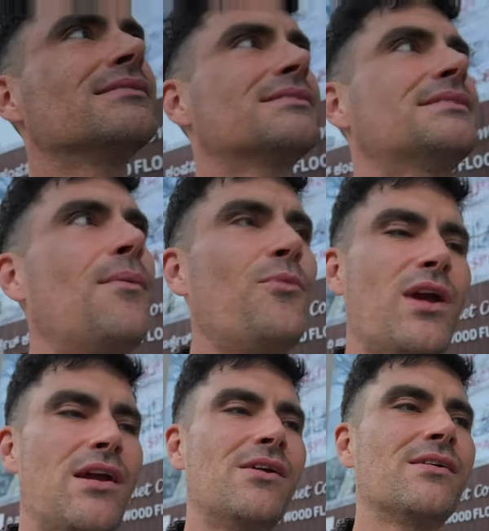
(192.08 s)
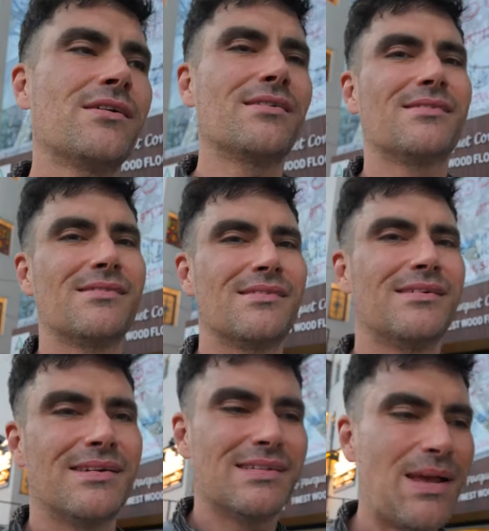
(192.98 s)
somewhere?
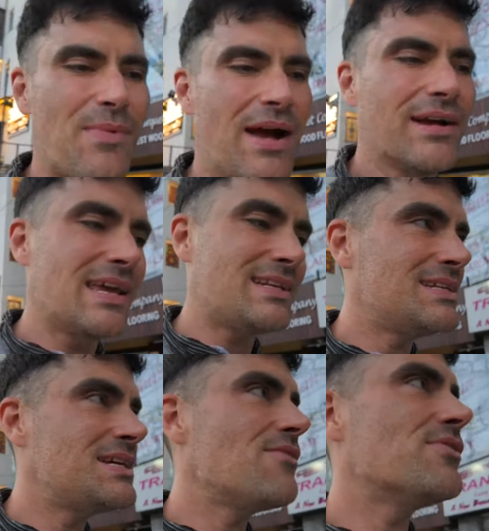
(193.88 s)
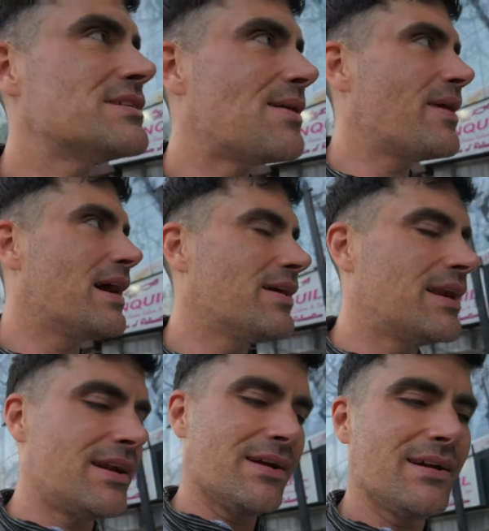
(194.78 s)
Somehow. Get to Shiva somehow. I
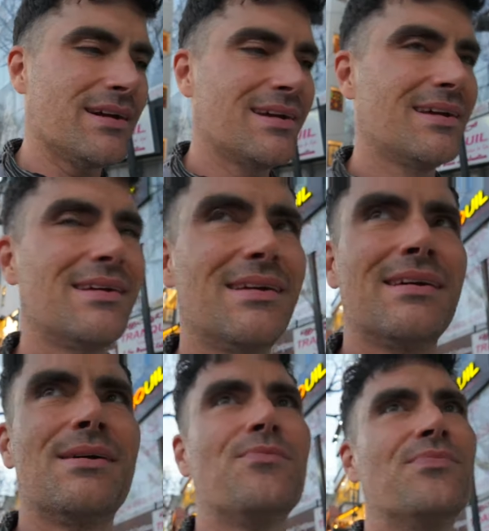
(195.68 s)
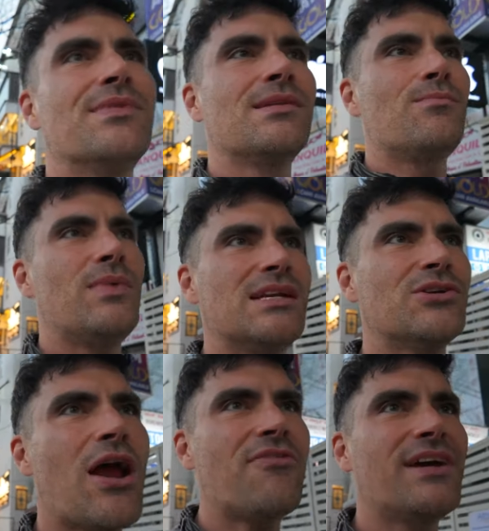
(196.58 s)
don't know.
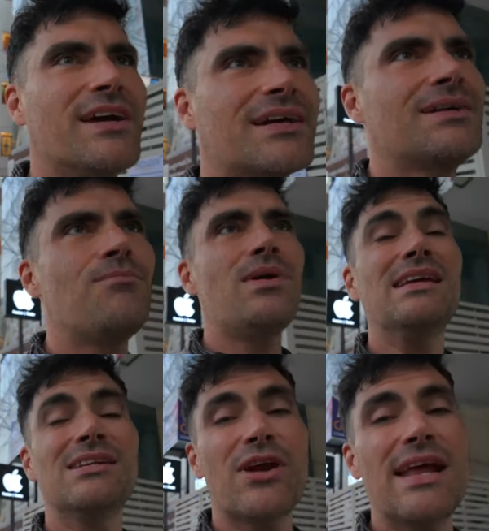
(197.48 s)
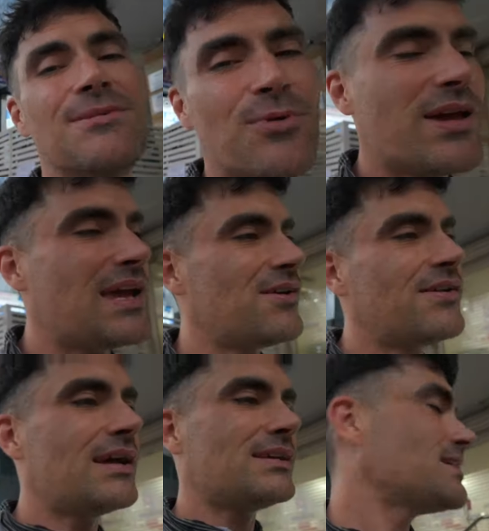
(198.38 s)
Me and transport here
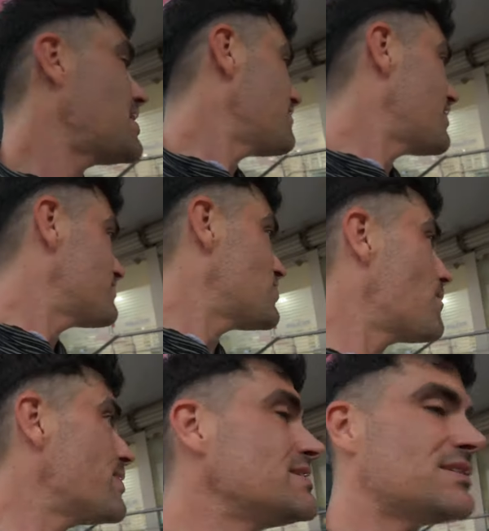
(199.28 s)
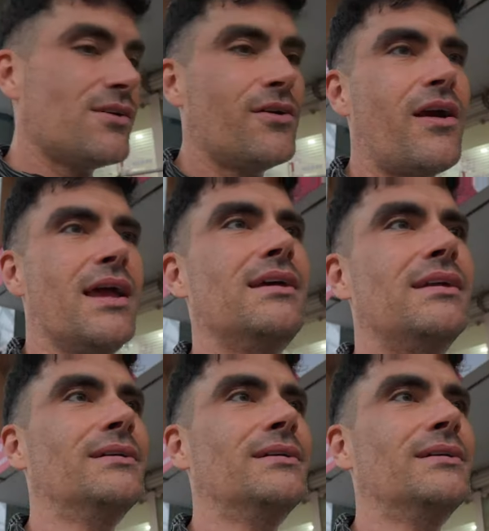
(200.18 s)
have not been so great, you